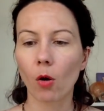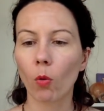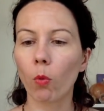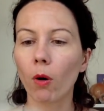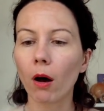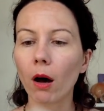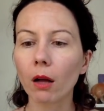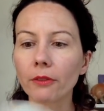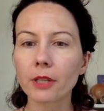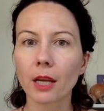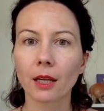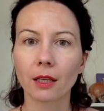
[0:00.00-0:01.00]

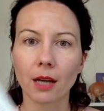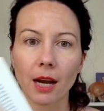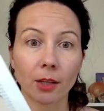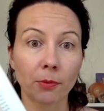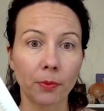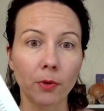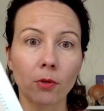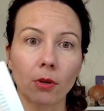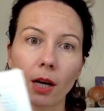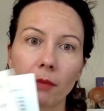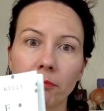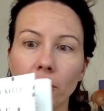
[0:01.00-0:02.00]
What a great
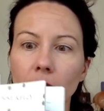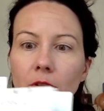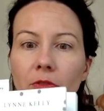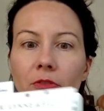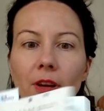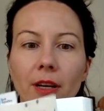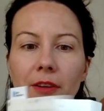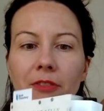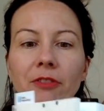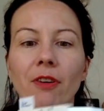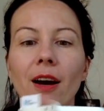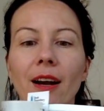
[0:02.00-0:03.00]
book. I'm not very
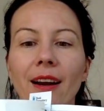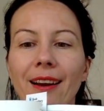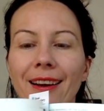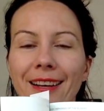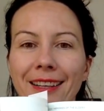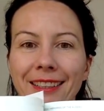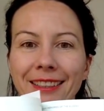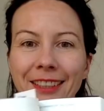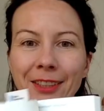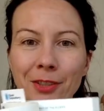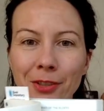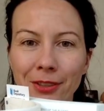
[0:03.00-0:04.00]
far
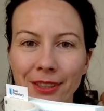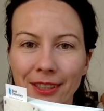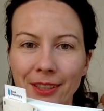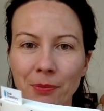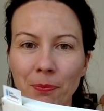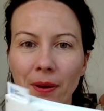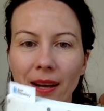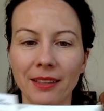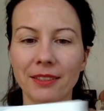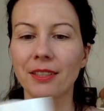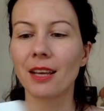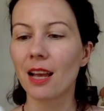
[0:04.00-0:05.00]
into it,
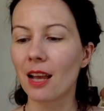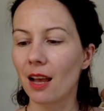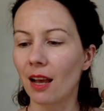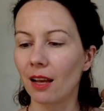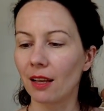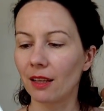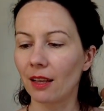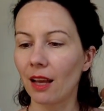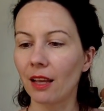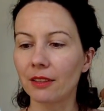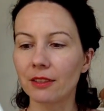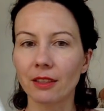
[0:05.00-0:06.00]
but
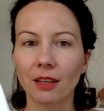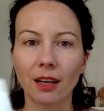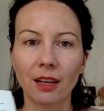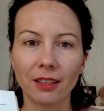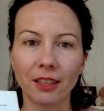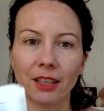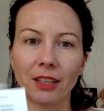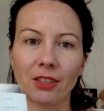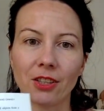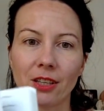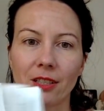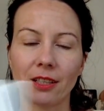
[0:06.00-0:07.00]
it's really
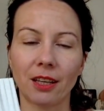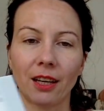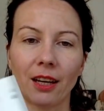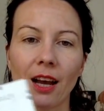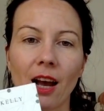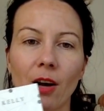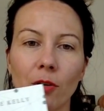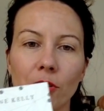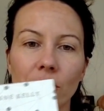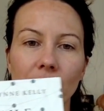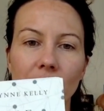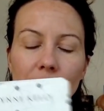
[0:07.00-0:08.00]
interesting how
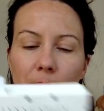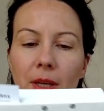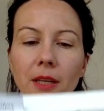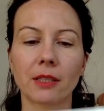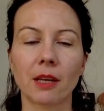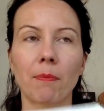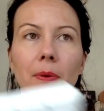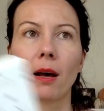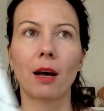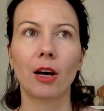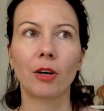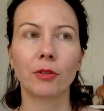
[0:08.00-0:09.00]
she speaks
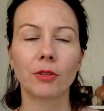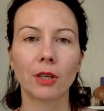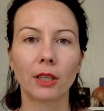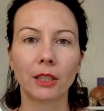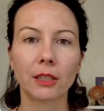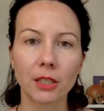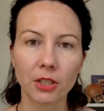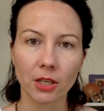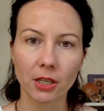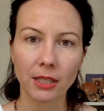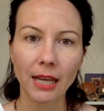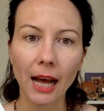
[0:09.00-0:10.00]
about
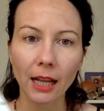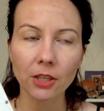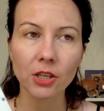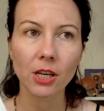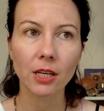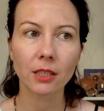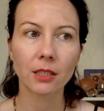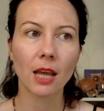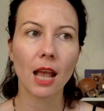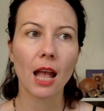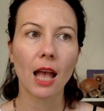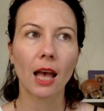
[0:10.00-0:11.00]
indigenous cultures
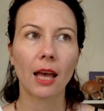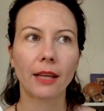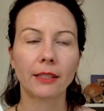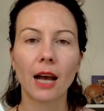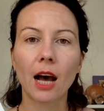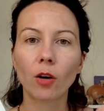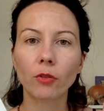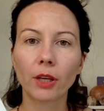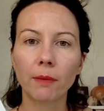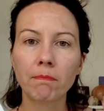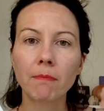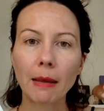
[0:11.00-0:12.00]
and how
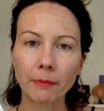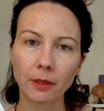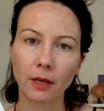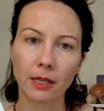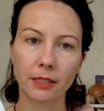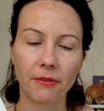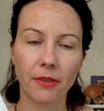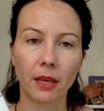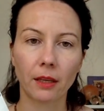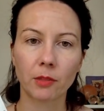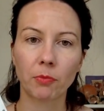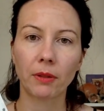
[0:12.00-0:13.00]
they memorize
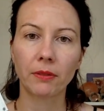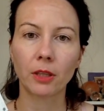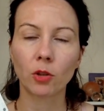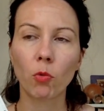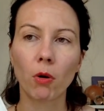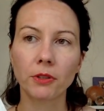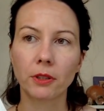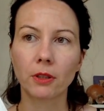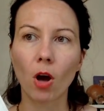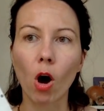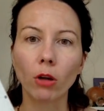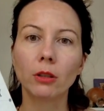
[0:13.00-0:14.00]
things. But it wasn't
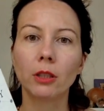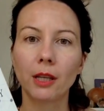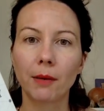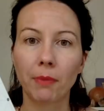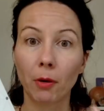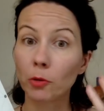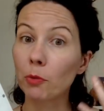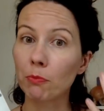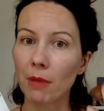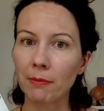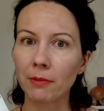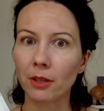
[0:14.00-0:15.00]
only about
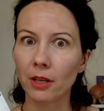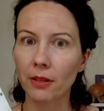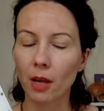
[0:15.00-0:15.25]
memory.